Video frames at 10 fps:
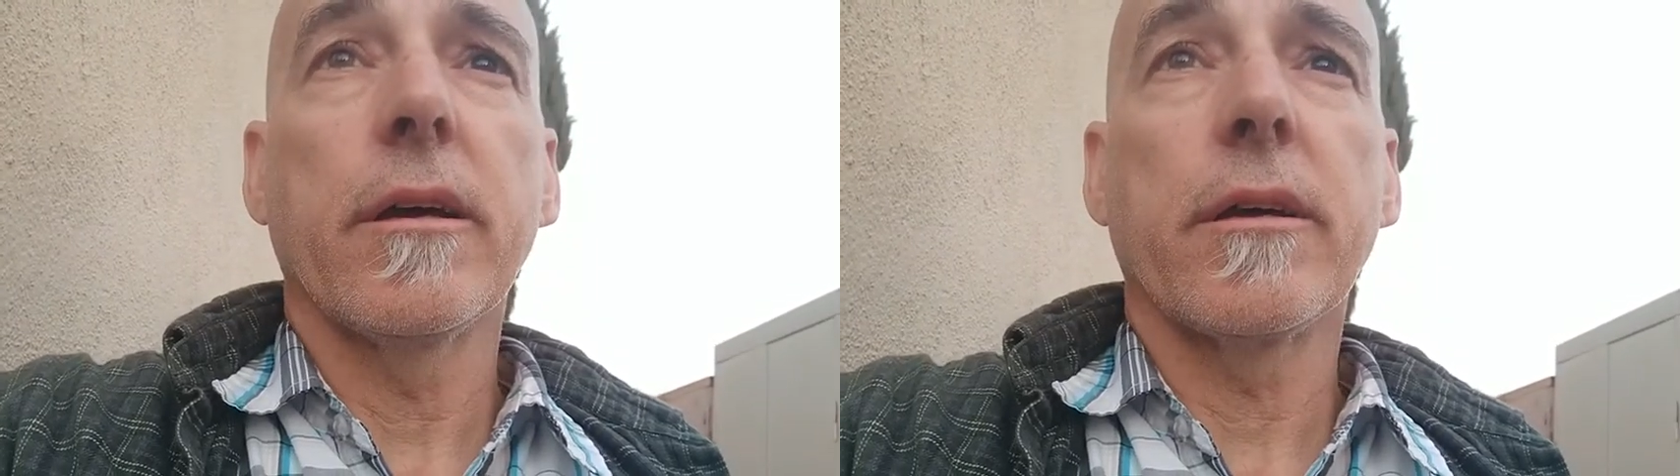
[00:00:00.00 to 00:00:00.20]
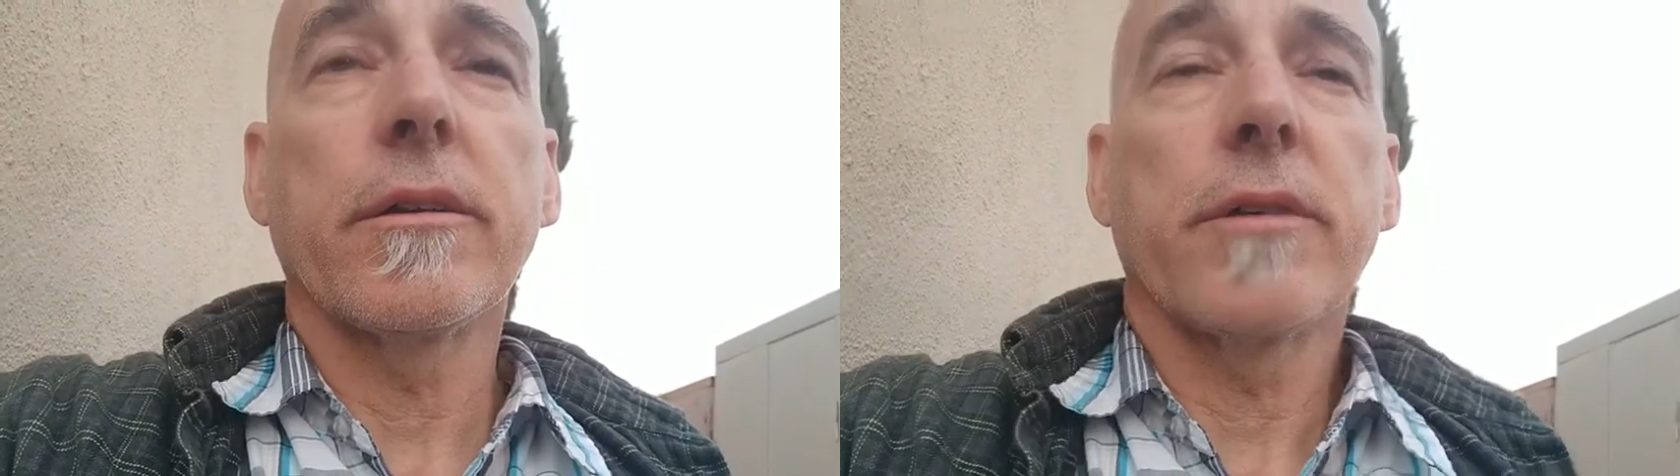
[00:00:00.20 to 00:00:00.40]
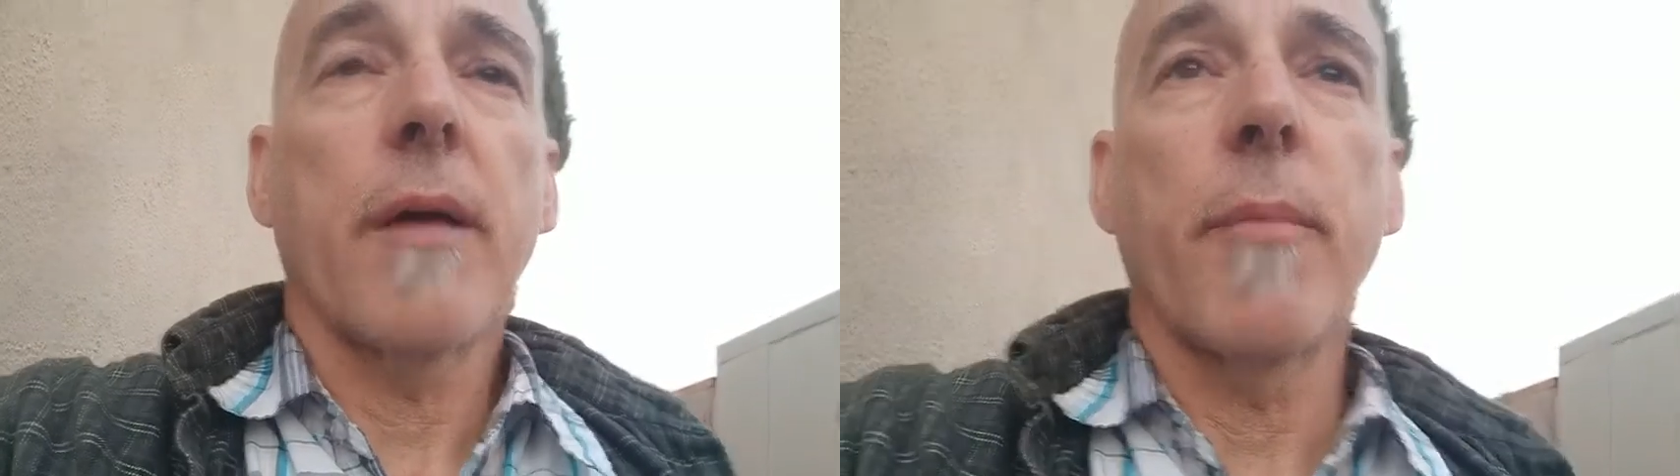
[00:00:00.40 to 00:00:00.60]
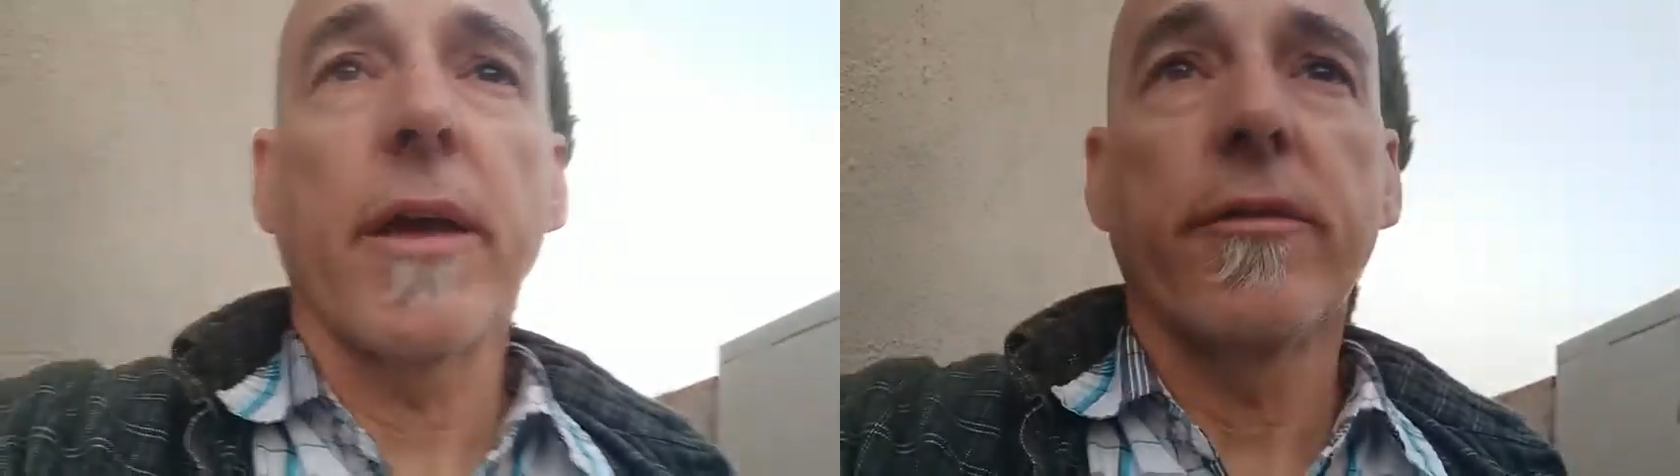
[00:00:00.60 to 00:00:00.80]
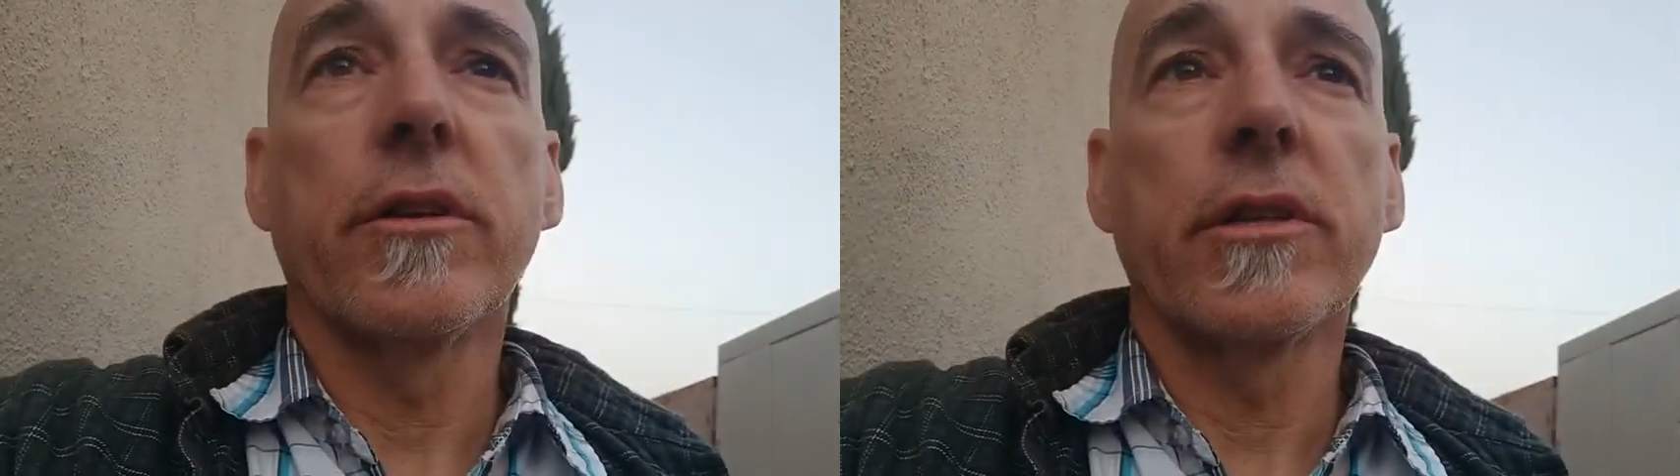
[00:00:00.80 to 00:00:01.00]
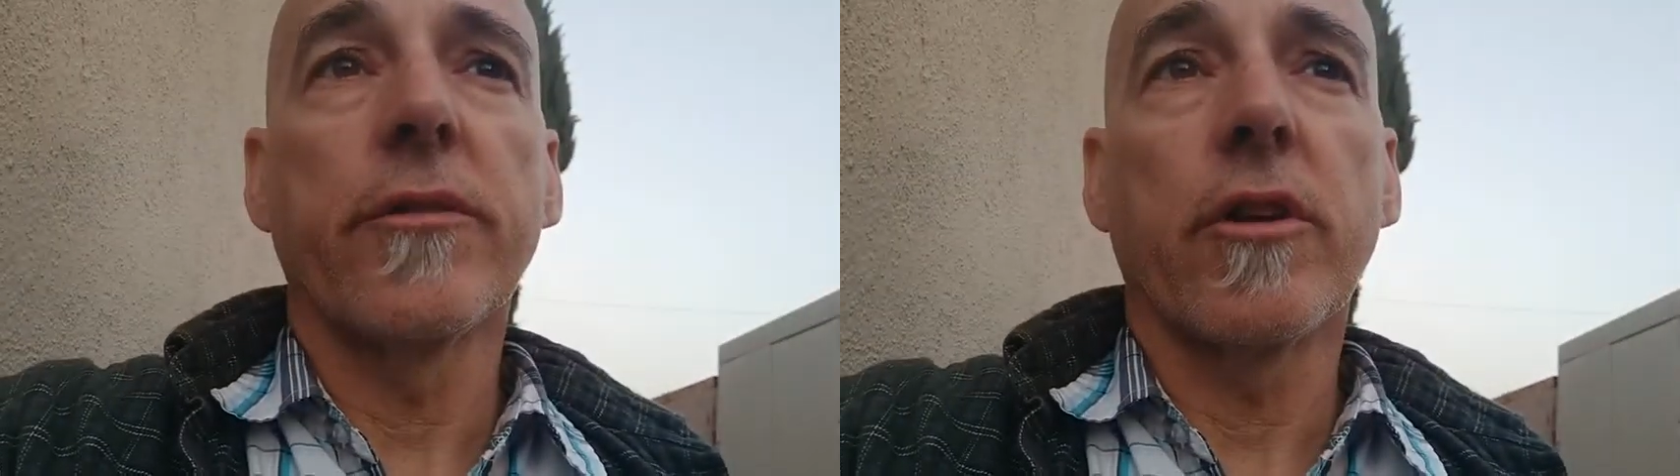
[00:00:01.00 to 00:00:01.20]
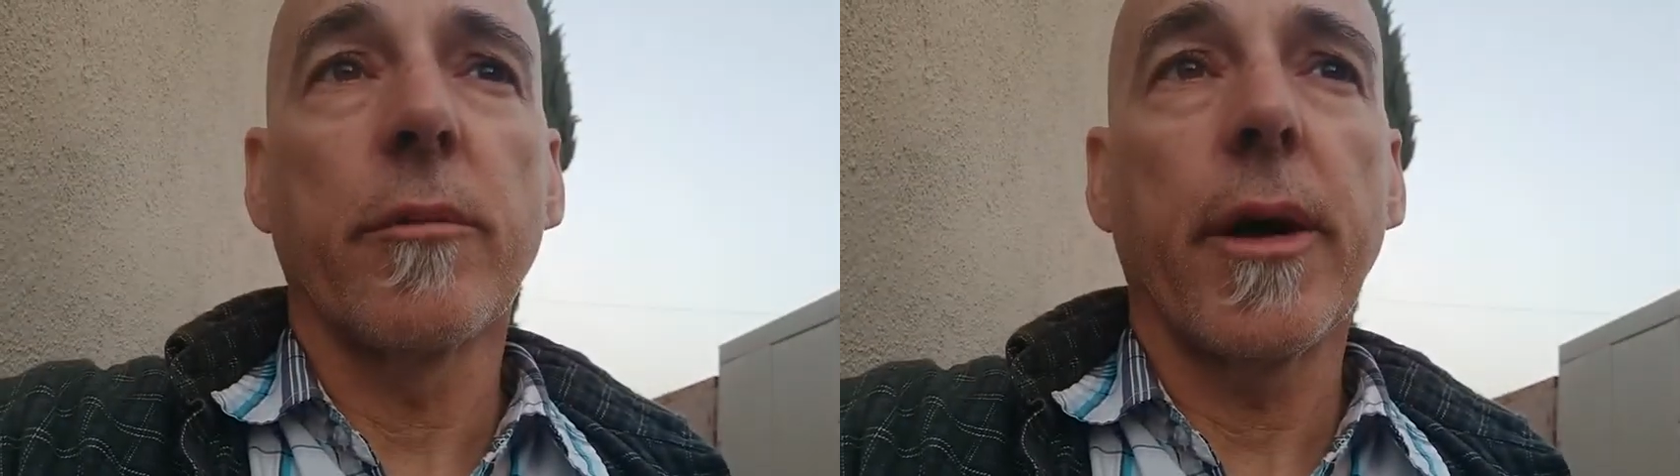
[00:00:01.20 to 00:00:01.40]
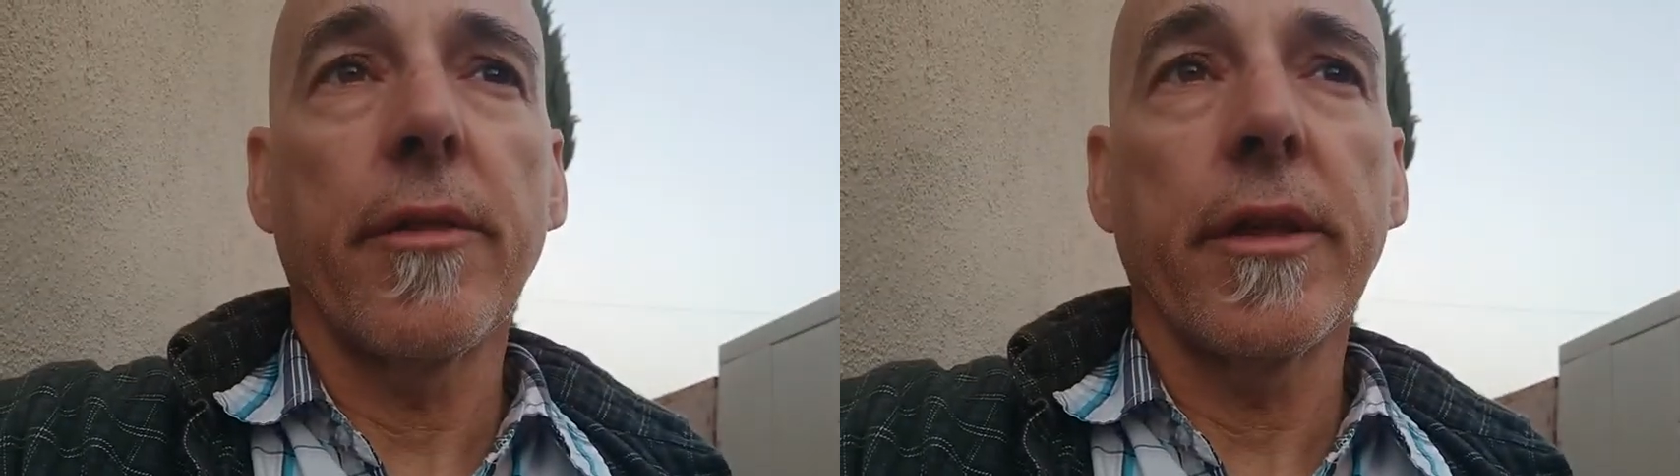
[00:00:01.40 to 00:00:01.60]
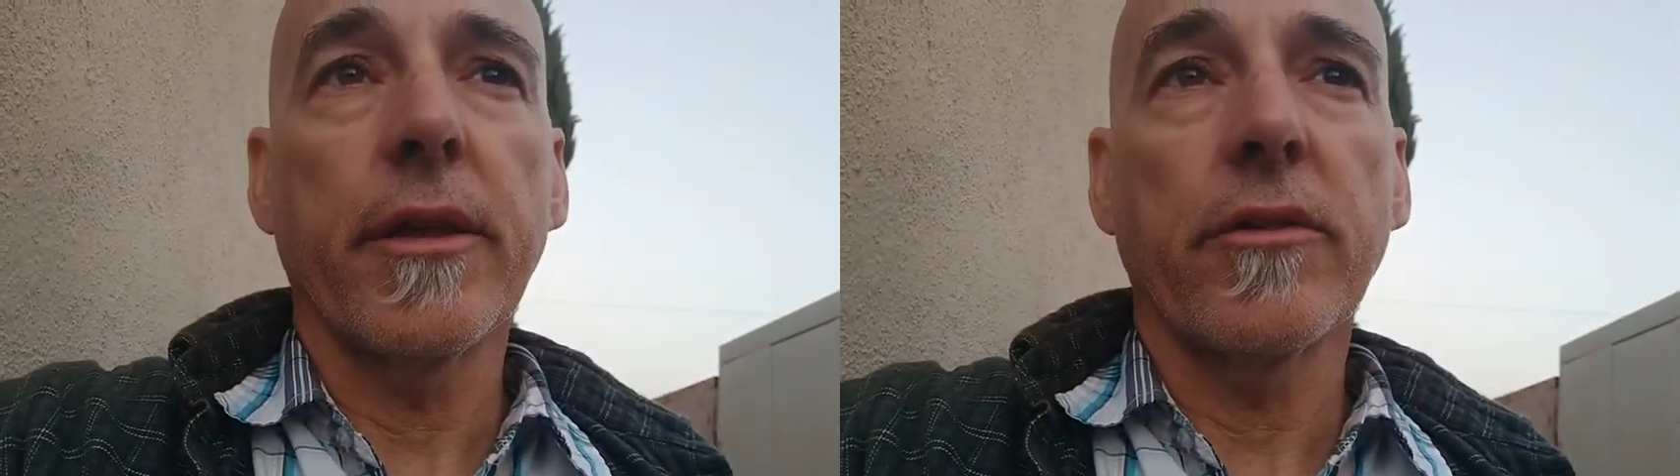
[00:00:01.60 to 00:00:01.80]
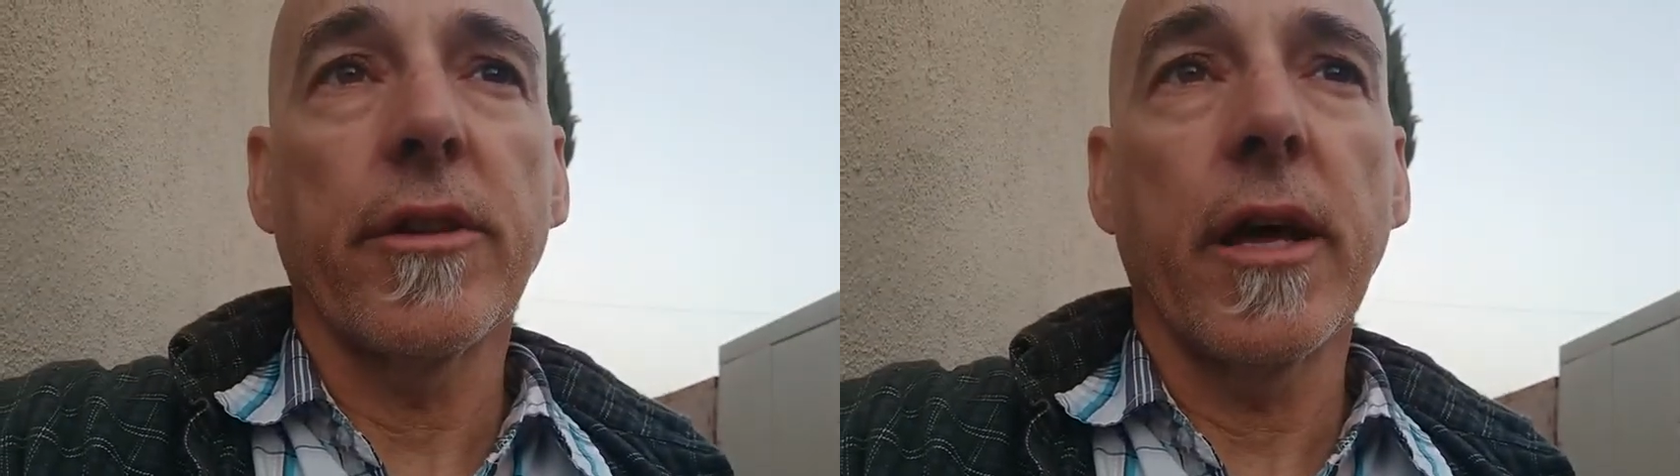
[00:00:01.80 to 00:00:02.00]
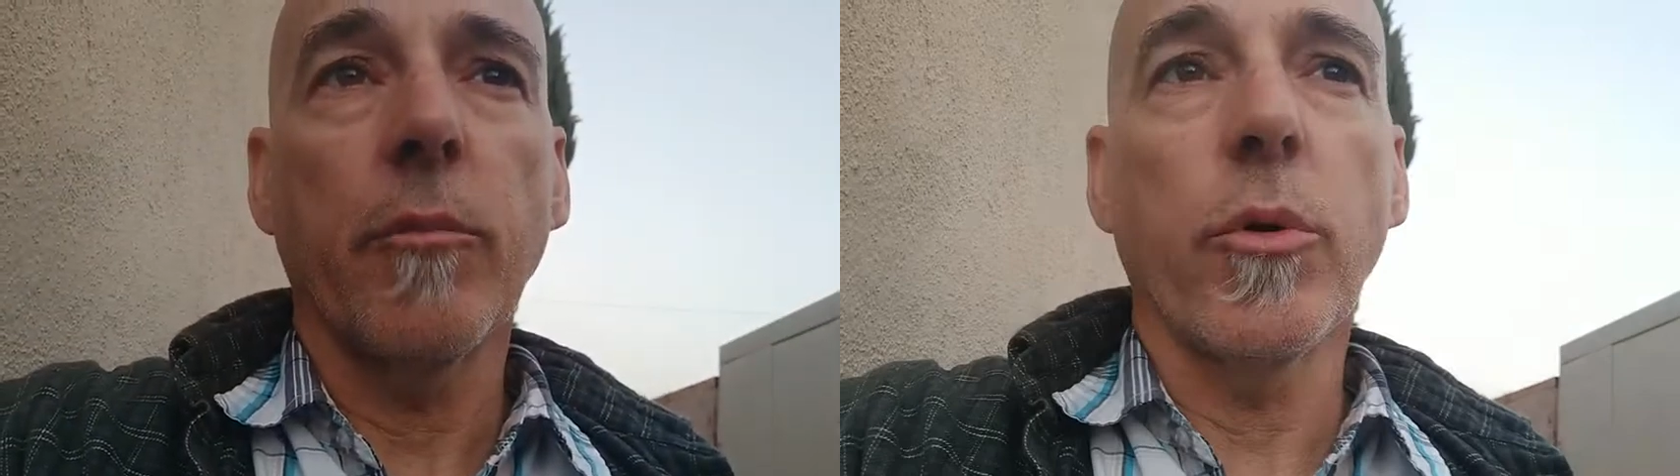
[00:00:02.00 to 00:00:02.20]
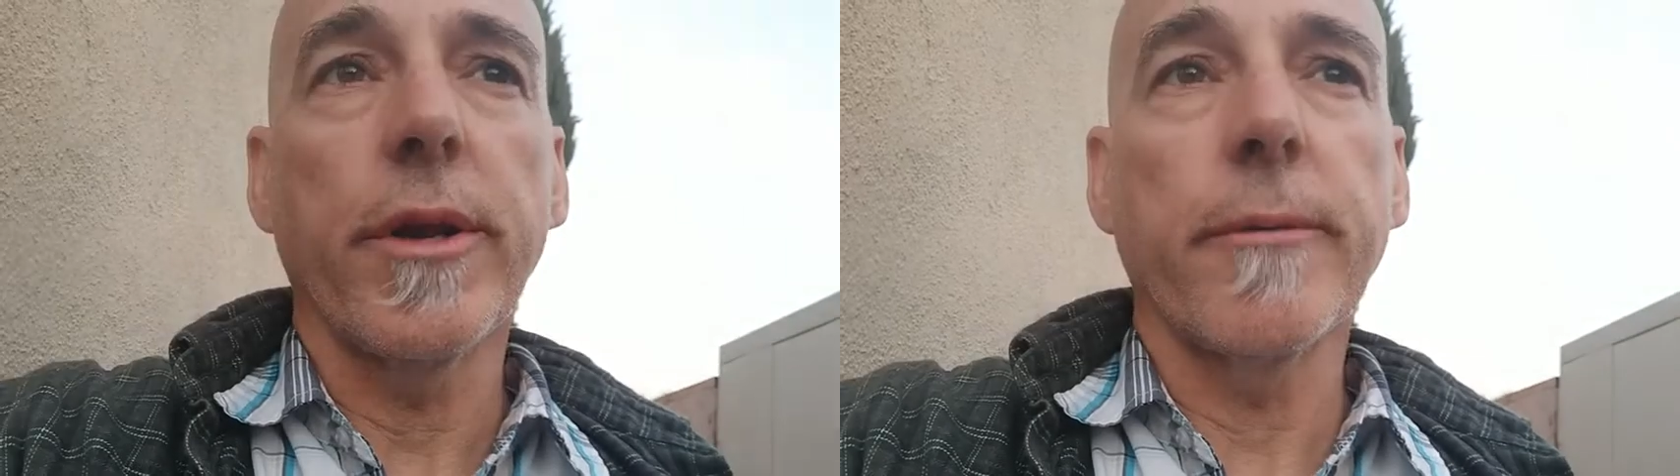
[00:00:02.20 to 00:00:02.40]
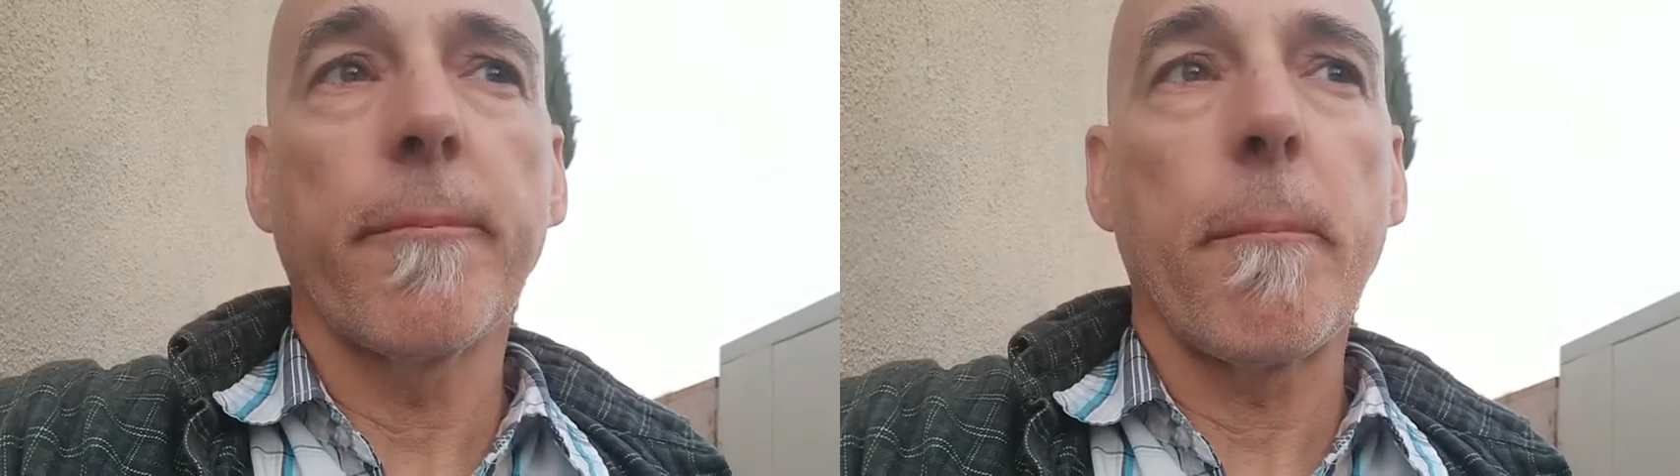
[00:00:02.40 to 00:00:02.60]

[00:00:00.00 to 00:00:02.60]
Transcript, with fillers: because uh, I might feel different about things at that point.